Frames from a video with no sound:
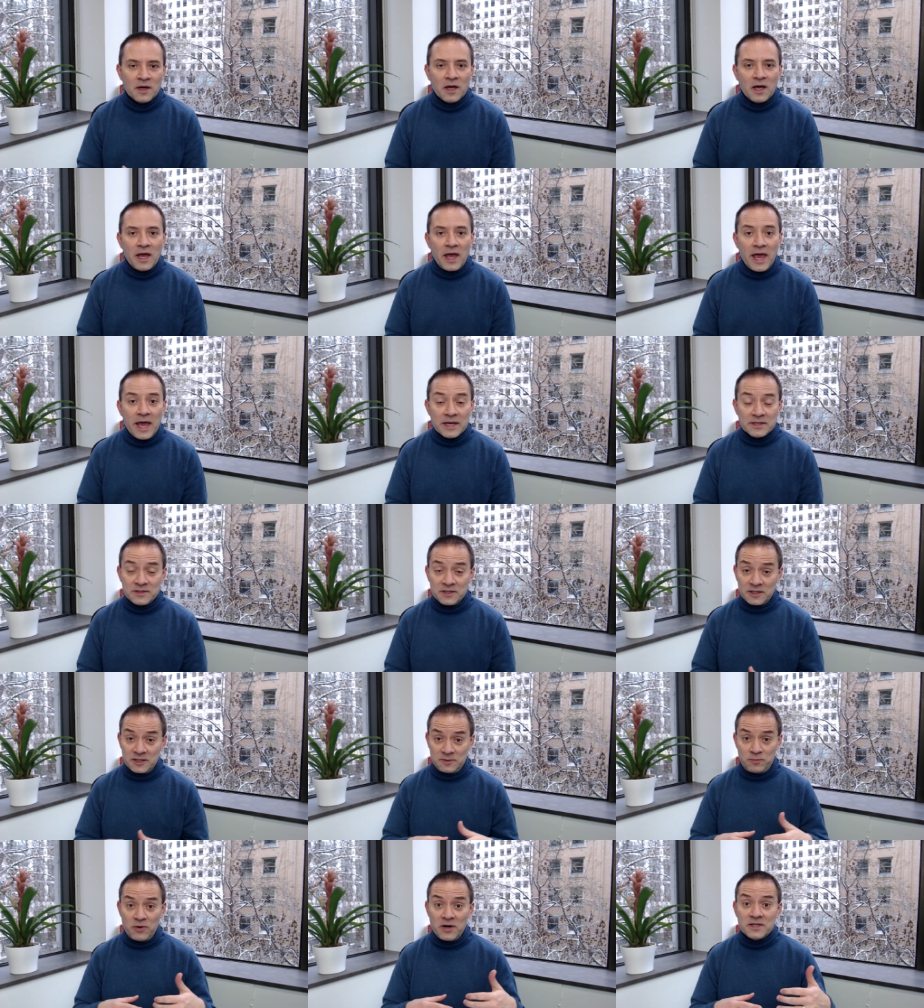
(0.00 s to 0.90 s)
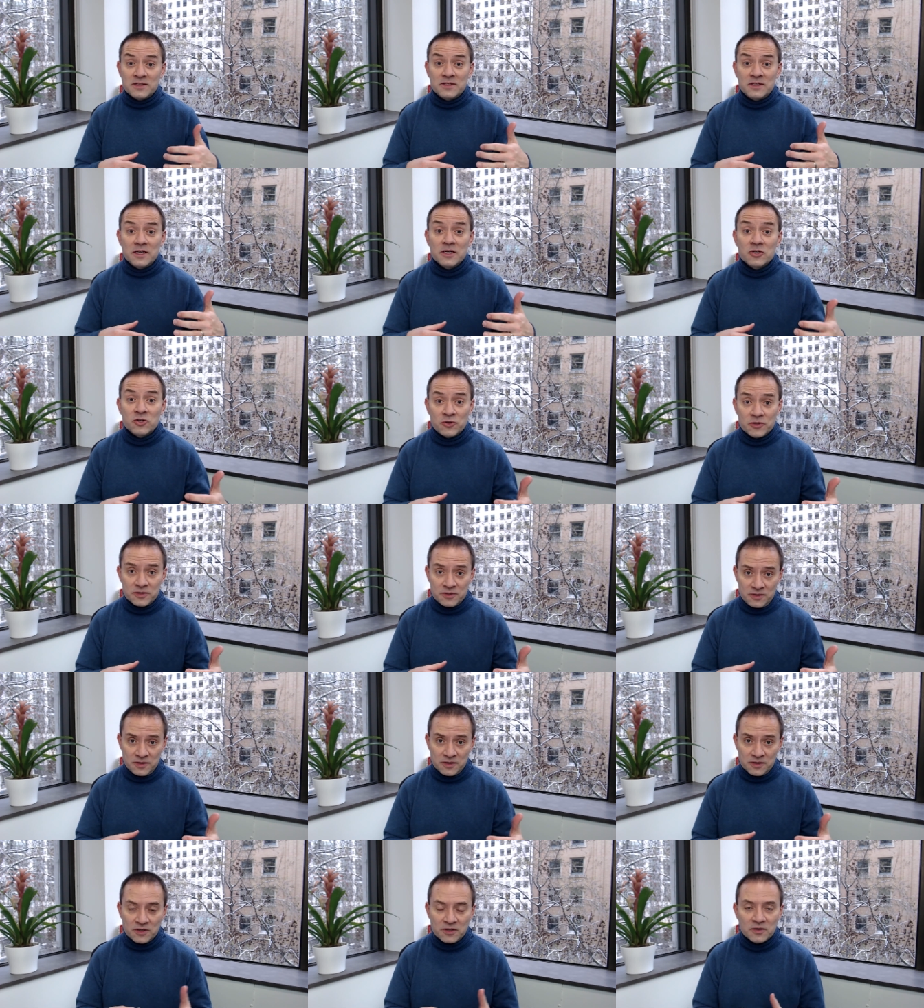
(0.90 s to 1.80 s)
has expressed interest
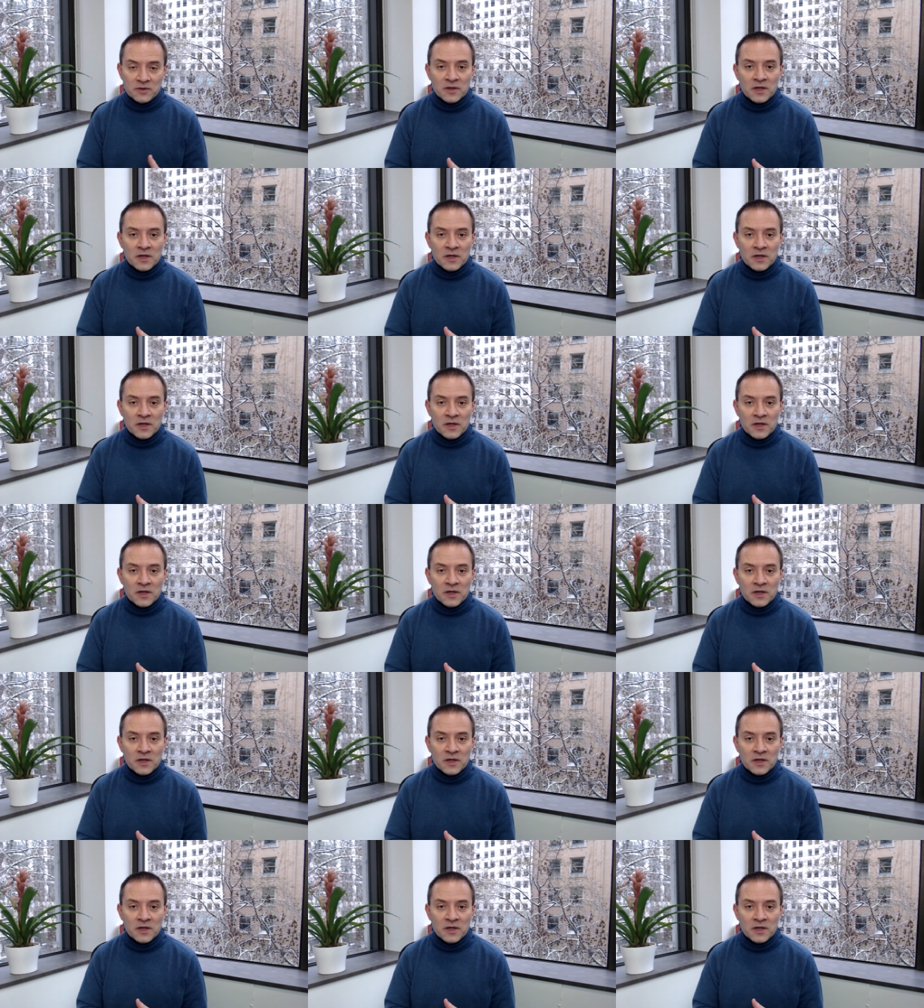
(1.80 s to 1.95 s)
in you,